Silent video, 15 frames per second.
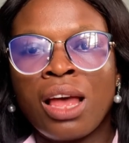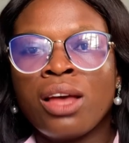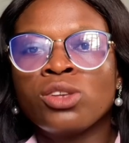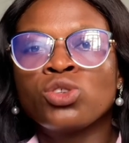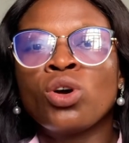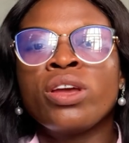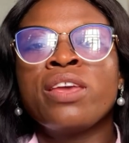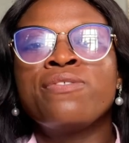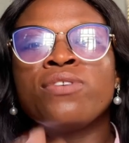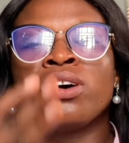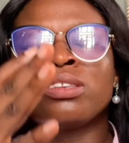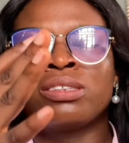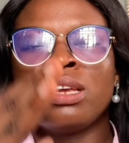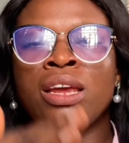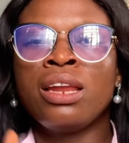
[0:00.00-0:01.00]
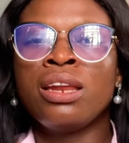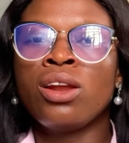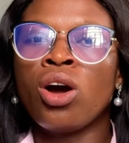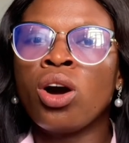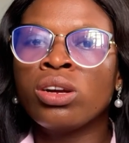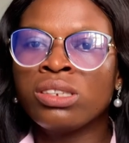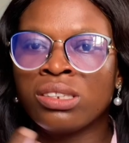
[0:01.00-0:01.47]
So if you're seeing
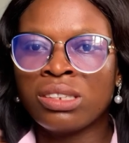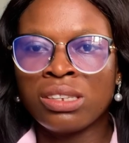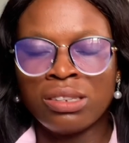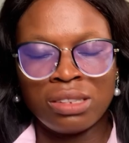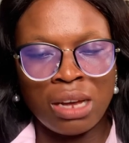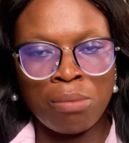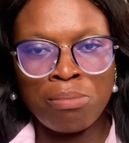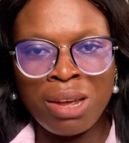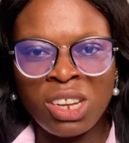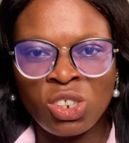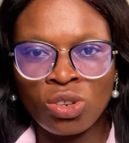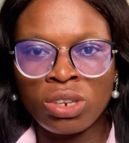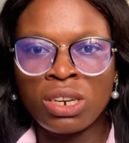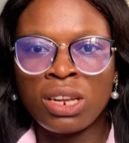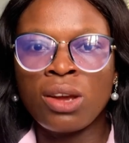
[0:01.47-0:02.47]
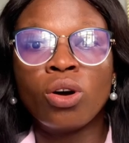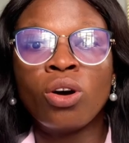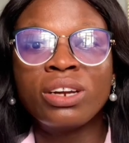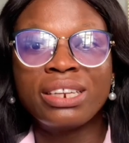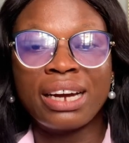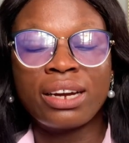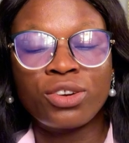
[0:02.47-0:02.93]
all these things I'm mentioning
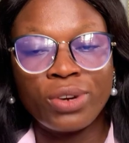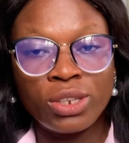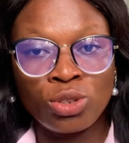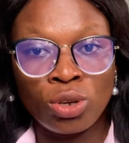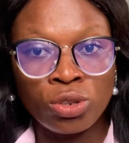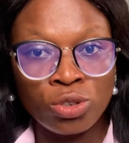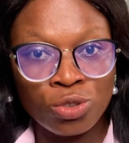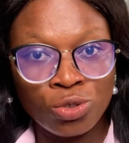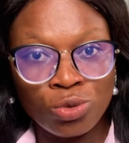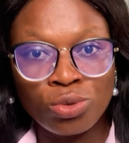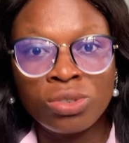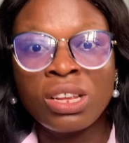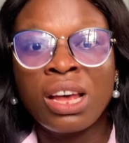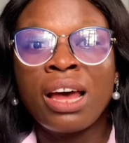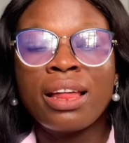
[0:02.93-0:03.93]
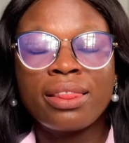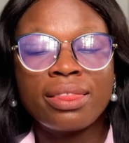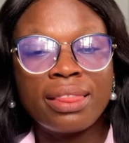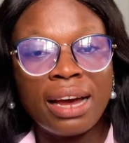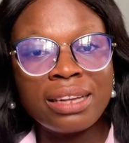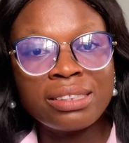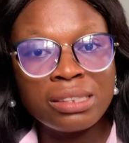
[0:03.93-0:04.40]
under creators tools,
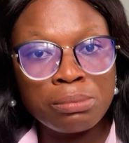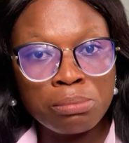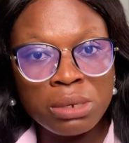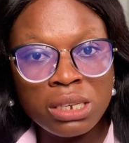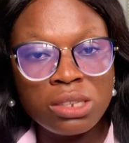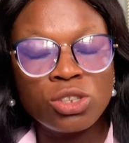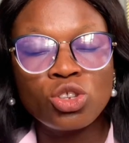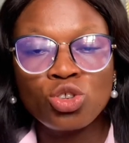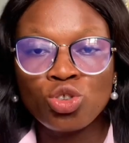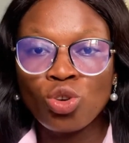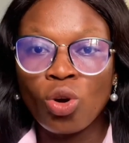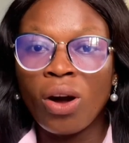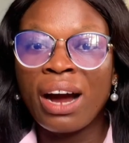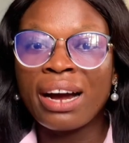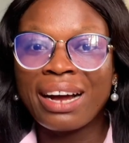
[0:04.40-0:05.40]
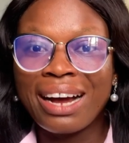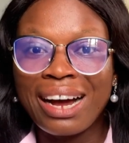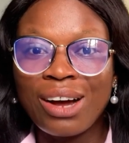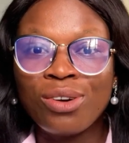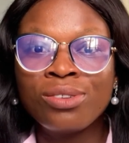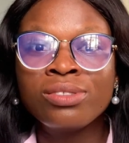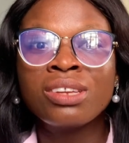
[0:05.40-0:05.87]
that means your
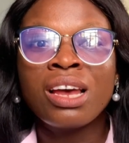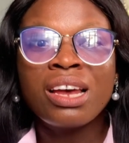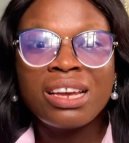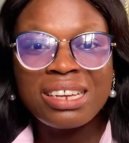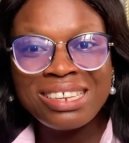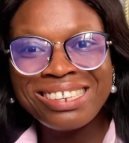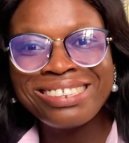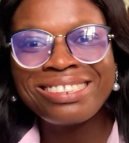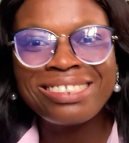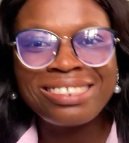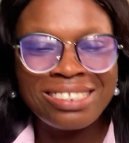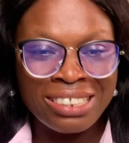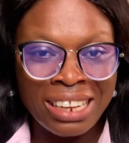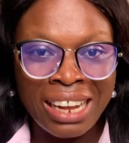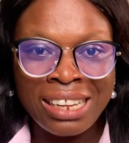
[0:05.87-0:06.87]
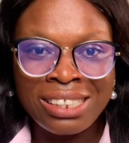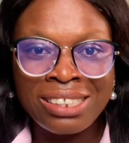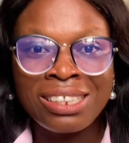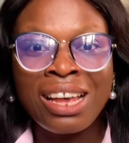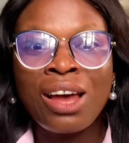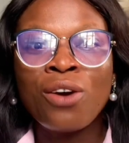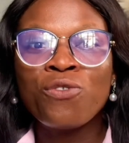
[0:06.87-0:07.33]
account is set
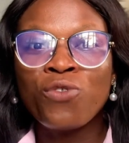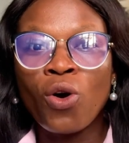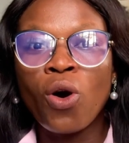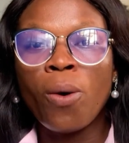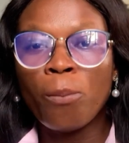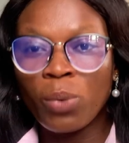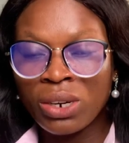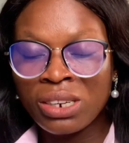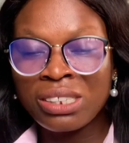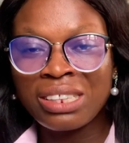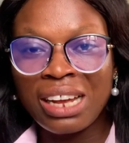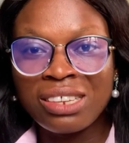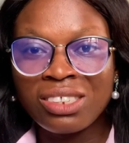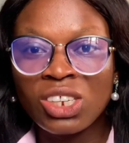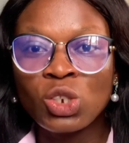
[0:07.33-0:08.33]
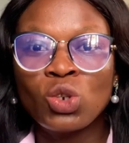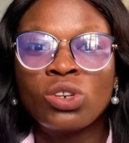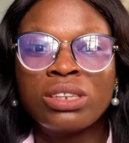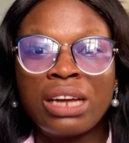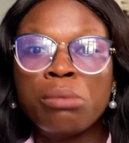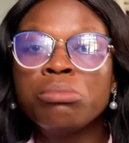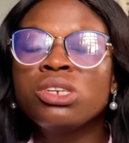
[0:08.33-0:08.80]
for
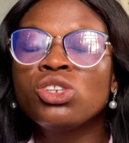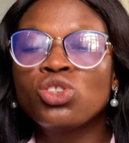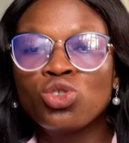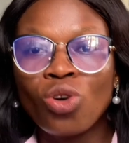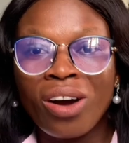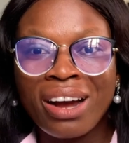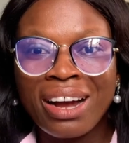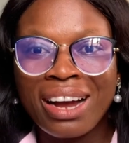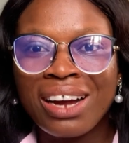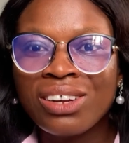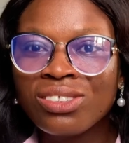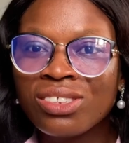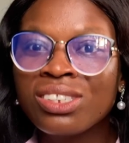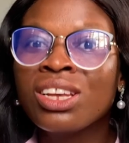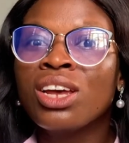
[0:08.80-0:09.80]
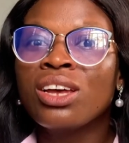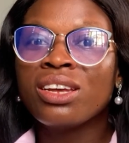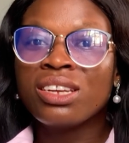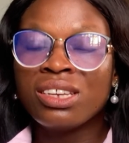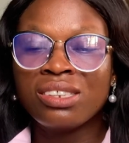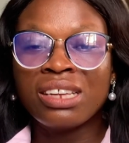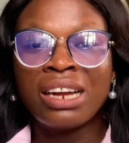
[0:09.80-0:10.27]
monetization. That means your account
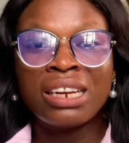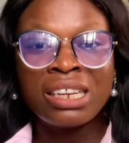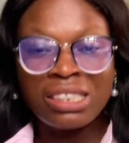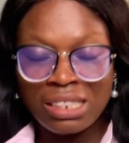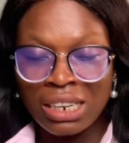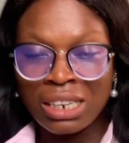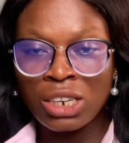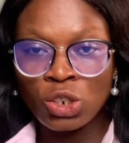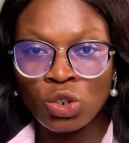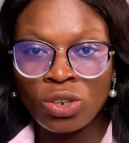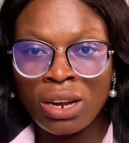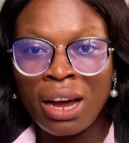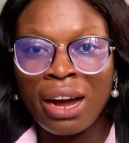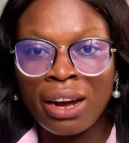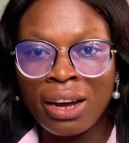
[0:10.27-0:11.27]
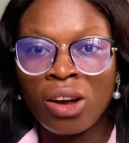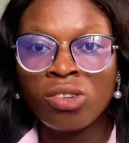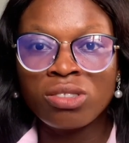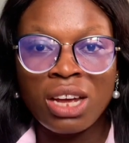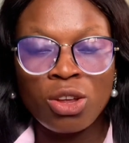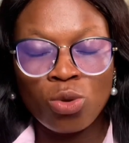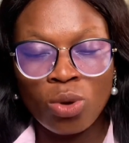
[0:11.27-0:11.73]
is an international
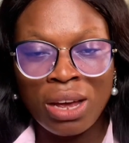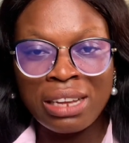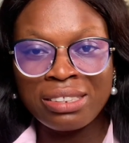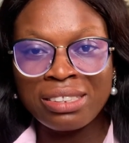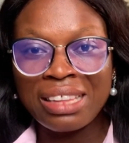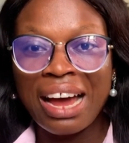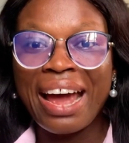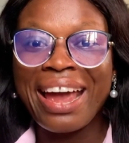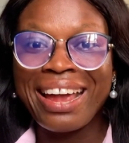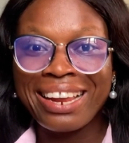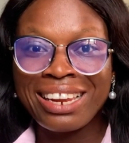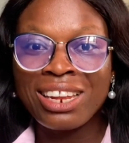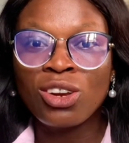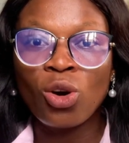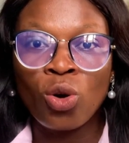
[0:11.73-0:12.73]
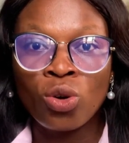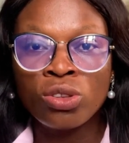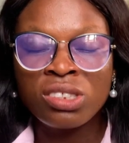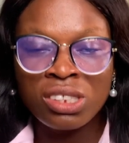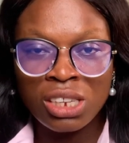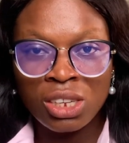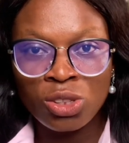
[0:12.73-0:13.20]
account and you can start earning on
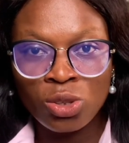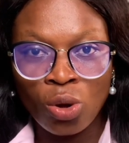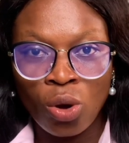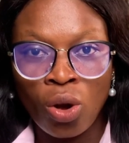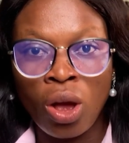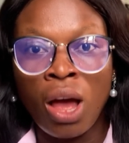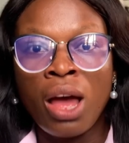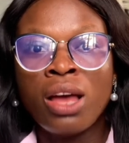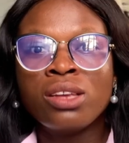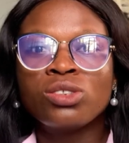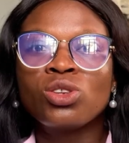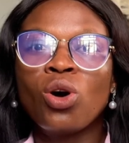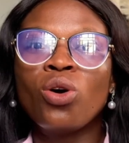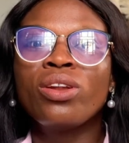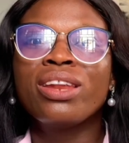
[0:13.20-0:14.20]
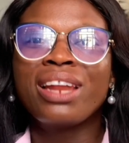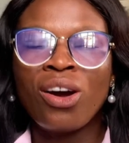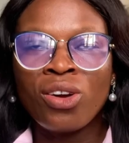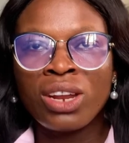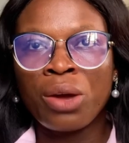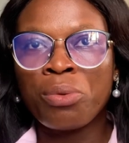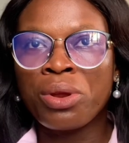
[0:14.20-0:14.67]
TikTok. So
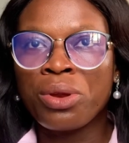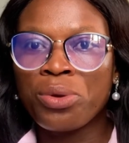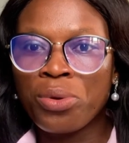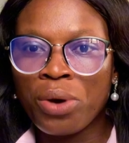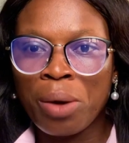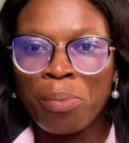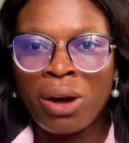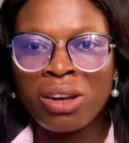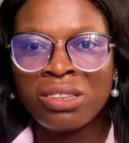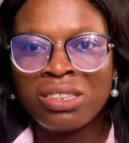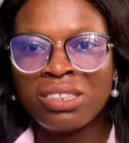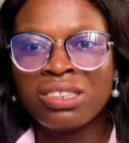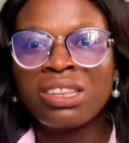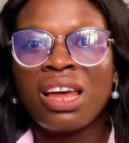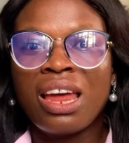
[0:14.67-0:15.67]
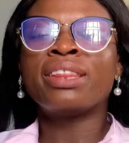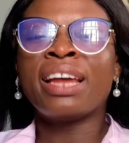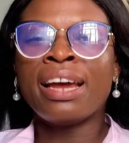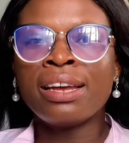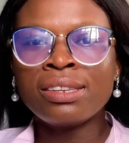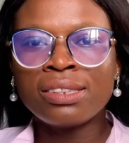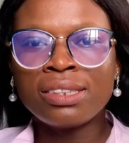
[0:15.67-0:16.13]
now that we know about this,
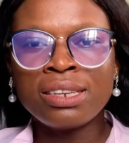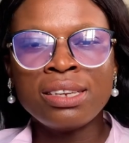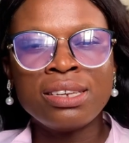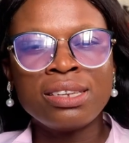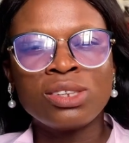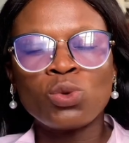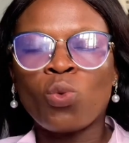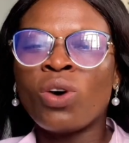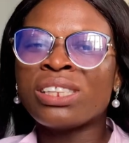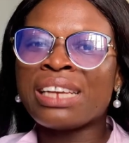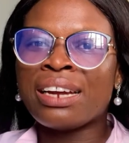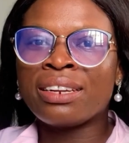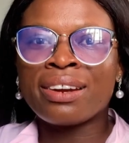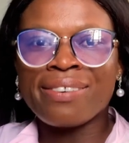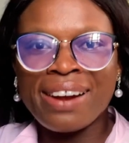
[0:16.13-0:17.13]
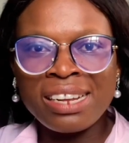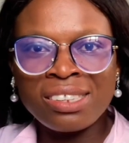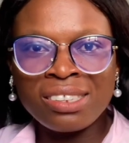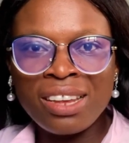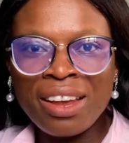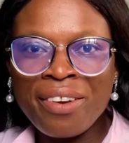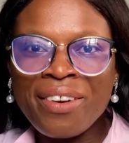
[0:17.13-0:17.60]
next is what are the
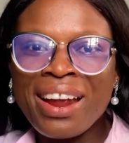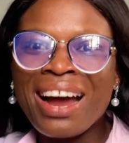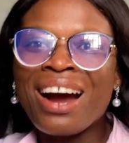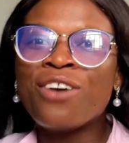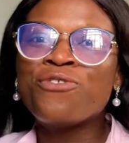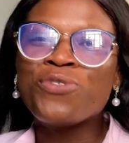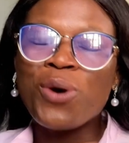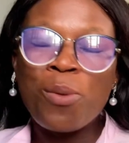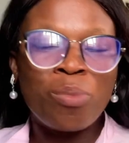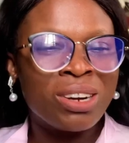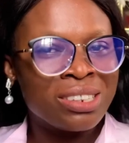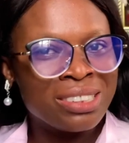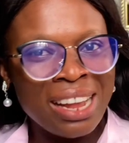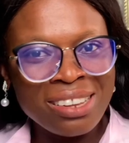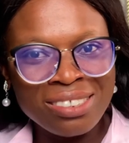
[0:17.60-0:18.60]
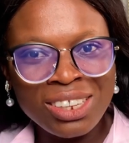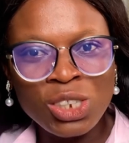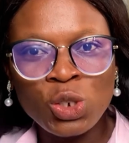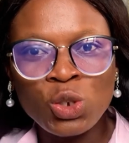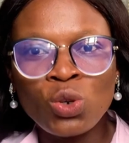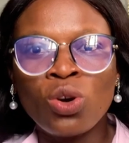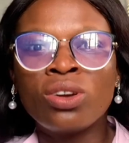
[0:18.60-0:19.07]
criteria for
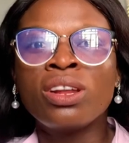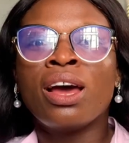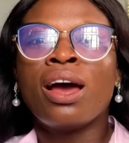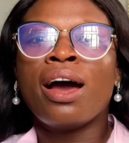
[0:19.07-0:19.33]
monetization?